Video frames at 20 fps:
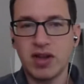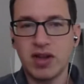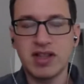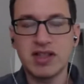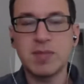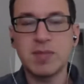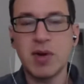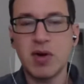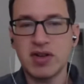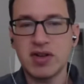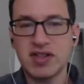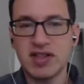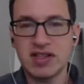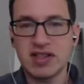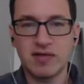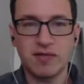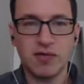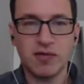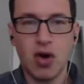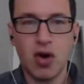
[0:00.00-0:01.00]

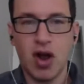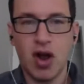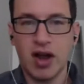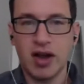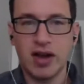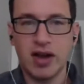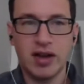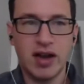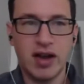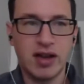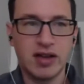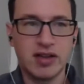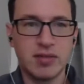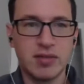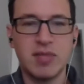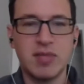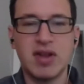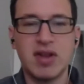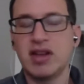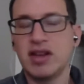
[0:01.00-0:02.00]
conspiracies and fraud and
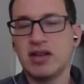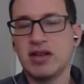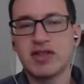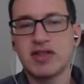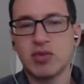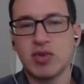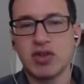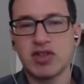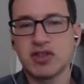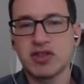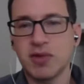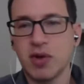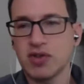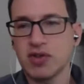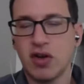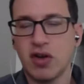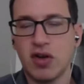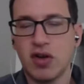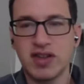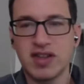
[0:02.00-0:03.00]
Dominion switched
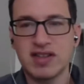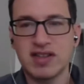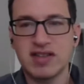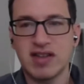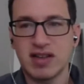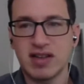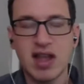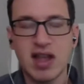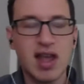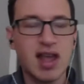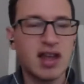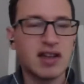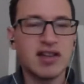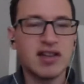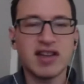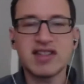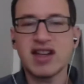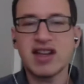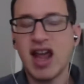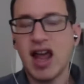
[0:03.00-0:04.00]
votes and all these things.
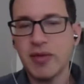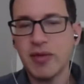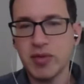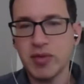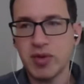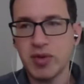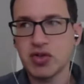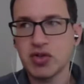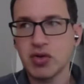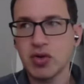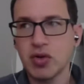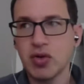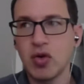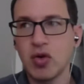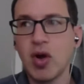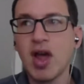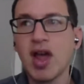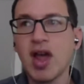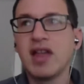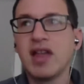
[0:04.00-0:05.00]
Doesn't have to be
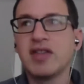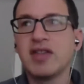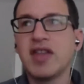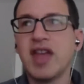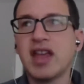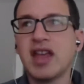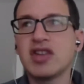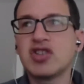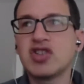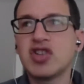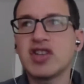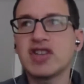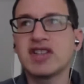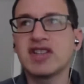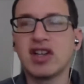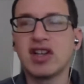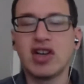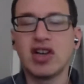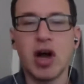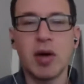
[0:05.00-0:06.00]
true. They can
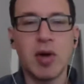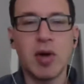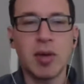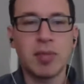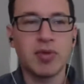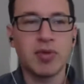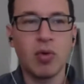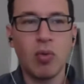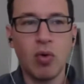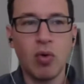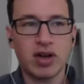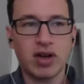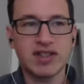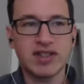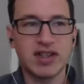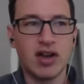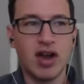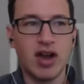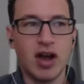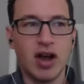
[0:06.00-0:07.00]
just gum up the
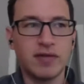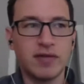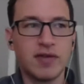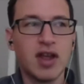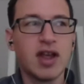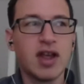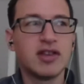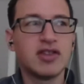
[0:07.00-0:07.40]
works enough